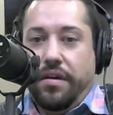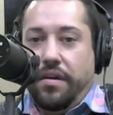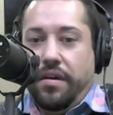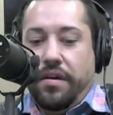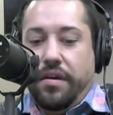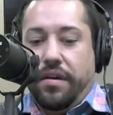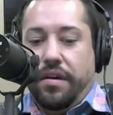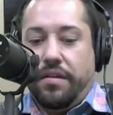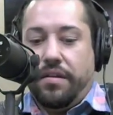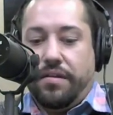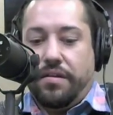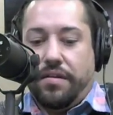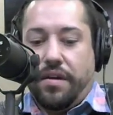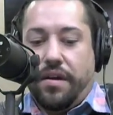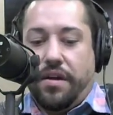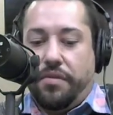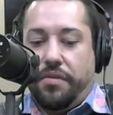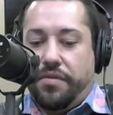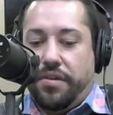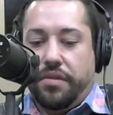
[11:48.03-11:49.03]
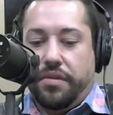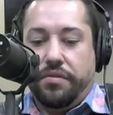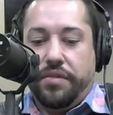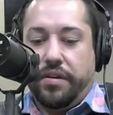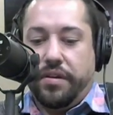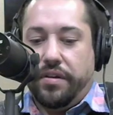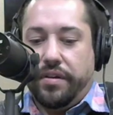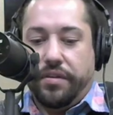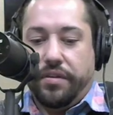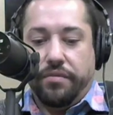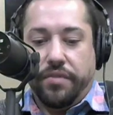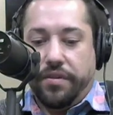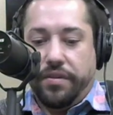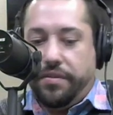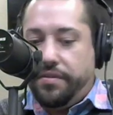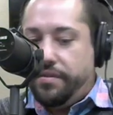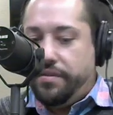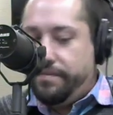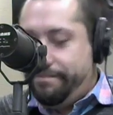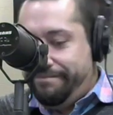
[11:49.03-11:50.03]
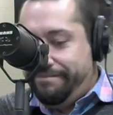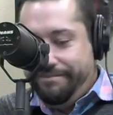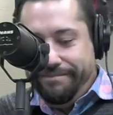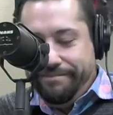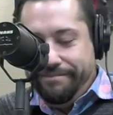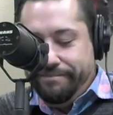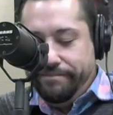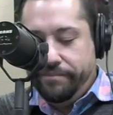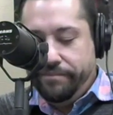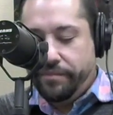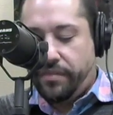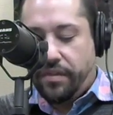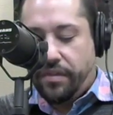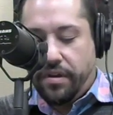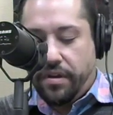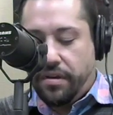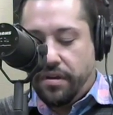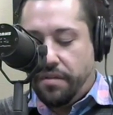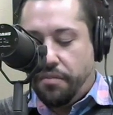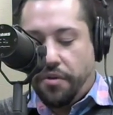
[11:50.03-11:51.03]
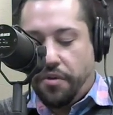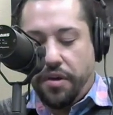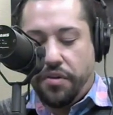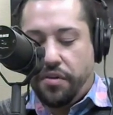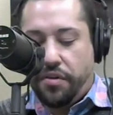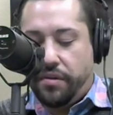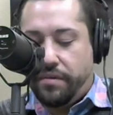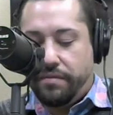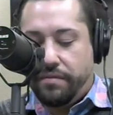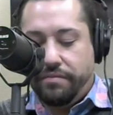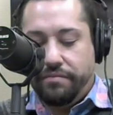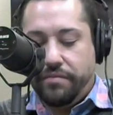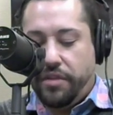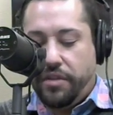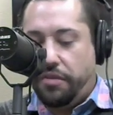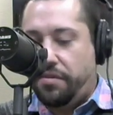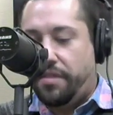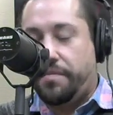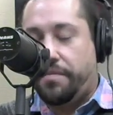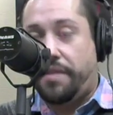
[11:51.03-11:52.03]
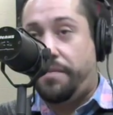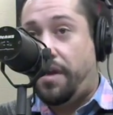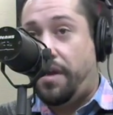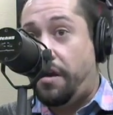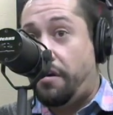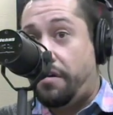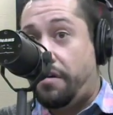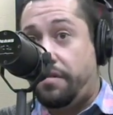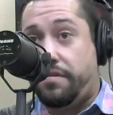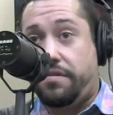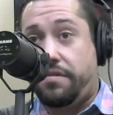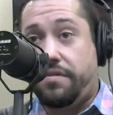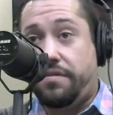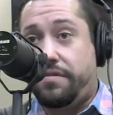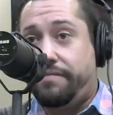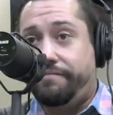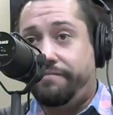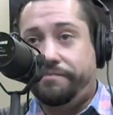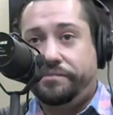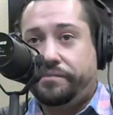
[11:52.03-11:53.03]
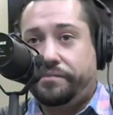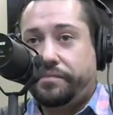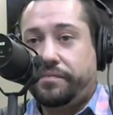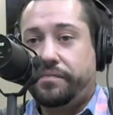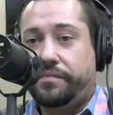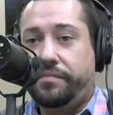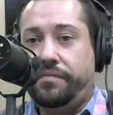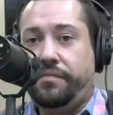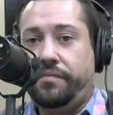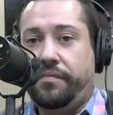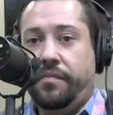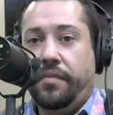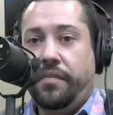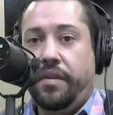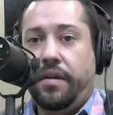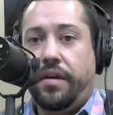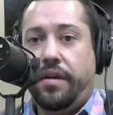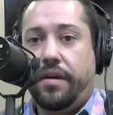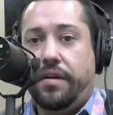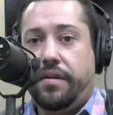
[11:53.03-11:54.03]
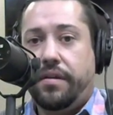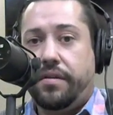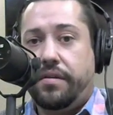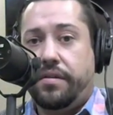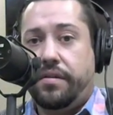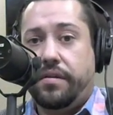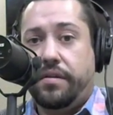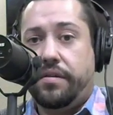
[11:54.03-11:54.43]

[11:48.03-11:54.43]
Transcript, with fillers: inside I was still dealing with depression, losing my parents, and